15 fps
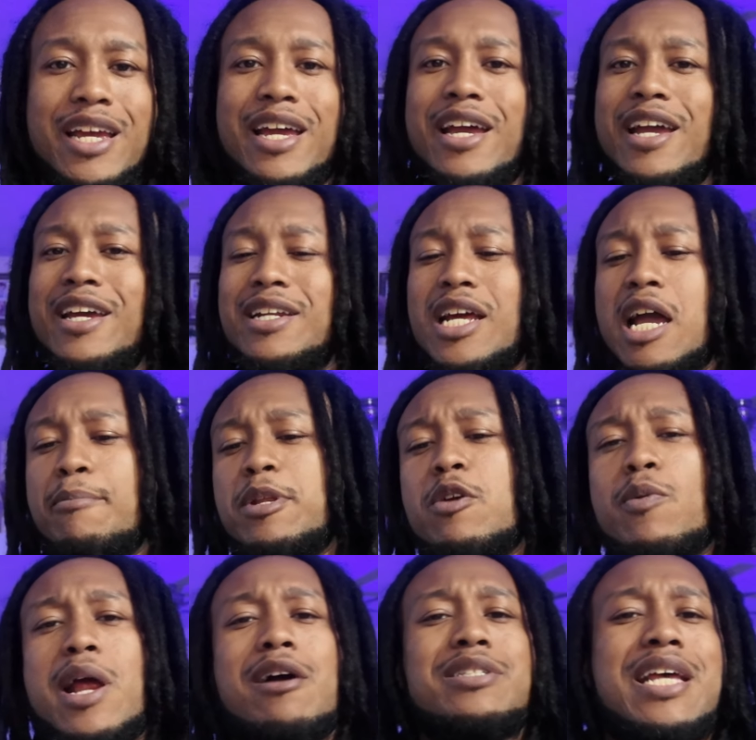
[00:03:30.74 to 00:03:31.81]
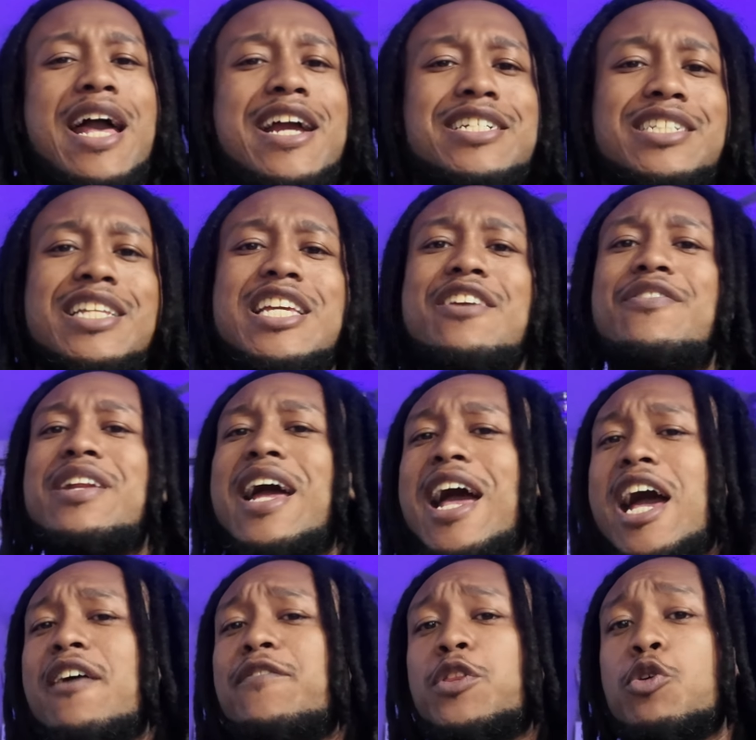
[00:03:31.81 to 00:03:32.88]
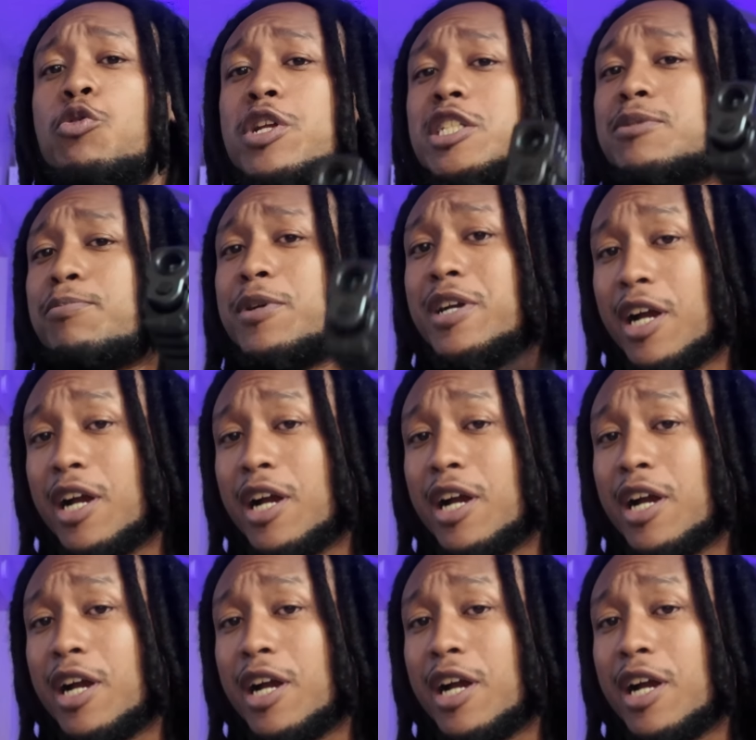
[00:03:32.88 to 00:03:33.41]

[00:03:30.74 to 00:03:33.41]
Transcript: and how many rounds I actually even have through this